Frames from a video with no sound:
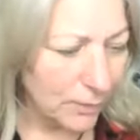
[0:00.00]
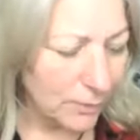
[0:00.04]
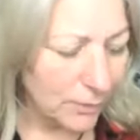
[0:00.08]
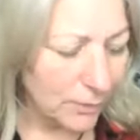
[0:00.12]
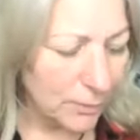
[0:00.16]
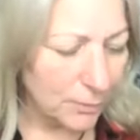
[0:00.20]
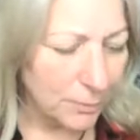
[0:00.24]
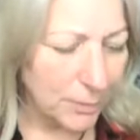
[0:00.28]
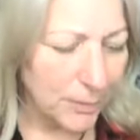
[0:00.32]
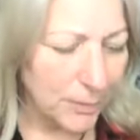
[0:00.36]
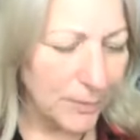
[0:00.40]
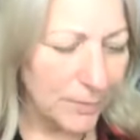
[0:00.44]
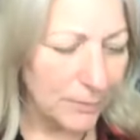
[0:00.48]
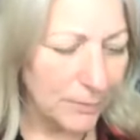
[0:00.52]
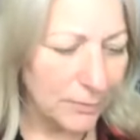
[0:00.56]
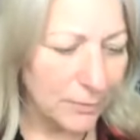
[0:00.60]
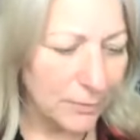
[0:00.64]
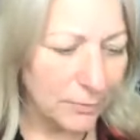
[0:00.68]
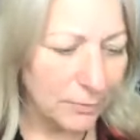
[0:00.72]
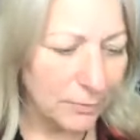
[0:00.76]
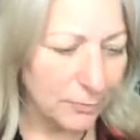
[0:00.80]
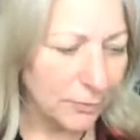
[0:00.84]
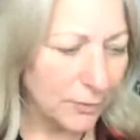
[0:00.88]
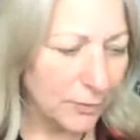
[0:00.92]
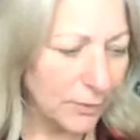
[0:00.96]
the
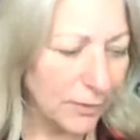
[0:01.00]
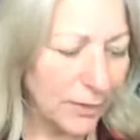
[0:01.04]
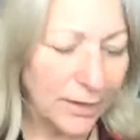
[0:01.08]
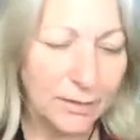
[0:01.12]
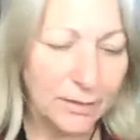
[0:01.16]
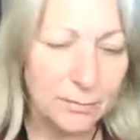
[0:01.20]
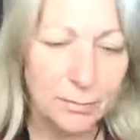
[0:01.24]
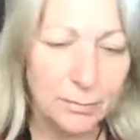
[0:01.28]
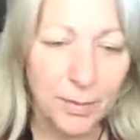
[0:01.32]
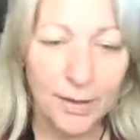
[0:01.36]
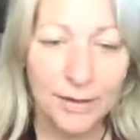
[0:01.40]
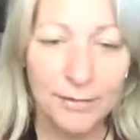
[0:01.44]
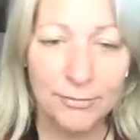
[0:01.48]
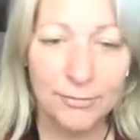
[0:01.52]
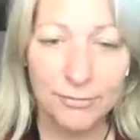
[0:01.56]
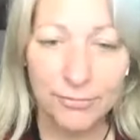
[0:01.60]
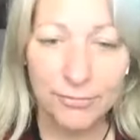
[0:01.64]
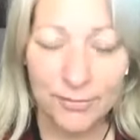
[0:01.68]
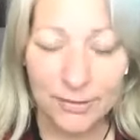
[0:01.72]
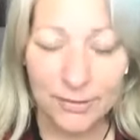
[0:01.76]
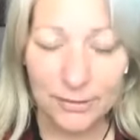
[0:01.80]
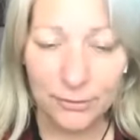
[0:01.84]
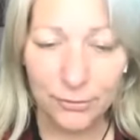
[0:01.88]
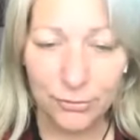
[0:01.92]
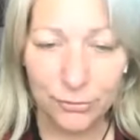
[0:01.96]
being led by
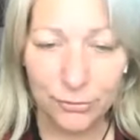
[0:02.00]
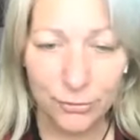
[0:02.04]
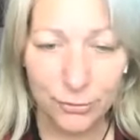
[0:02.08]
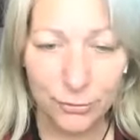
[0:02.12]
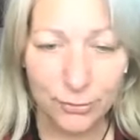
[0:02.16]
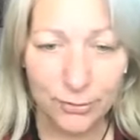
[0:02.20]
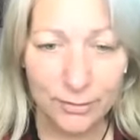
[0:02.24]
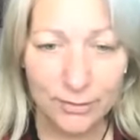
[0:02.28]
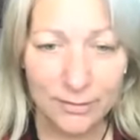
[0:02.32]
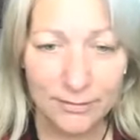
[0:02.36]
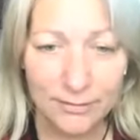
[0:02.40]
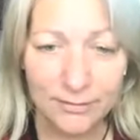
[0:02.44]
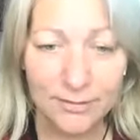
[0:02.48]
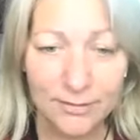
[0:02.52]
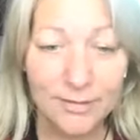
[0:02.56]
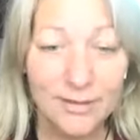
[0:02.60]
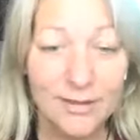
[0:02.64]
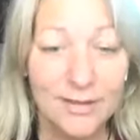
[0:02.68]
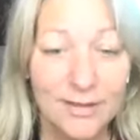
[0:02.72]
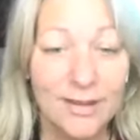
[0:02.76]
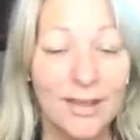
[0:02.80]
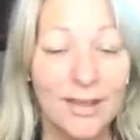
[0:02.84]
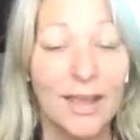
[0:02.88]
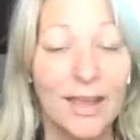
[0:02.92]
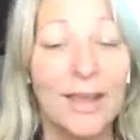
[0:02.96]
fear stories
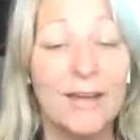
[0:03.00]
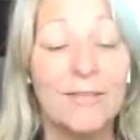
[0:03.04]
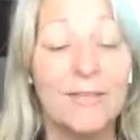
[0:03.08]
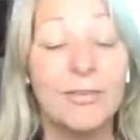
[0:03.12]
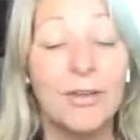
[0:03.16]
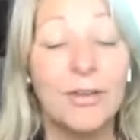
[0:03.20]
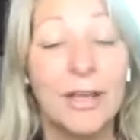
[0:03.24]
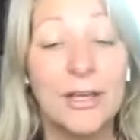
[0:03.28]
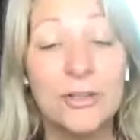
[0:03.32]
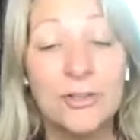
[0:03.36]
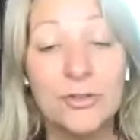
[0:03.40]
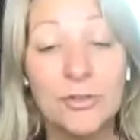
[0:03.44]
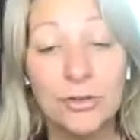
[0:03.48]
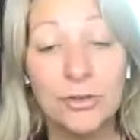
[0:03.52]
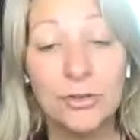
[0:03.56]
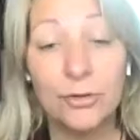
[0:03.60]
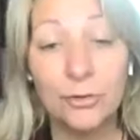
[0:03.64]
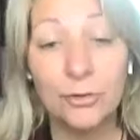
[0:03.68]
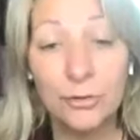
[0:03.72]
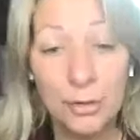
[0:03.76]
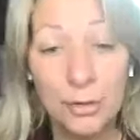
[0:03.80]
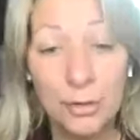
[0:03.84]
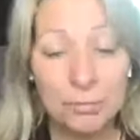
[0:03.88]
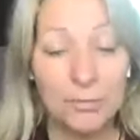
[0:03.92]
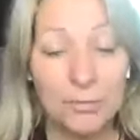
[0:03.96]
have like
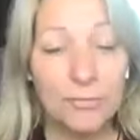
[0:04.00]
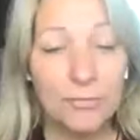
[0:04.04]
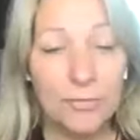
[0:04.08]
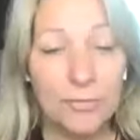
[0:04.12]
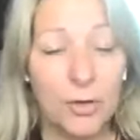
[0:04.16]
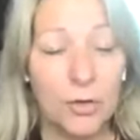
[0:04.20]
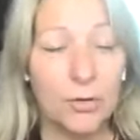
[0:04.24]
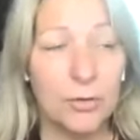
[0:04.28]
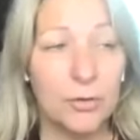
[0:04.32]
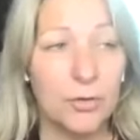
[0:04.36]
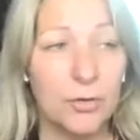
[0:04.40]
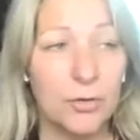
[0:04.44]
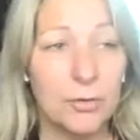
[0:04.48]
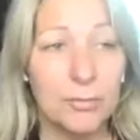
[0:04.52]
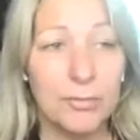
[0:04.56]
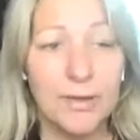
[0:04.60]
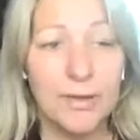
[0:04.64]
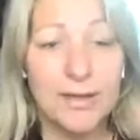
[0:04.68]
turned up the volume.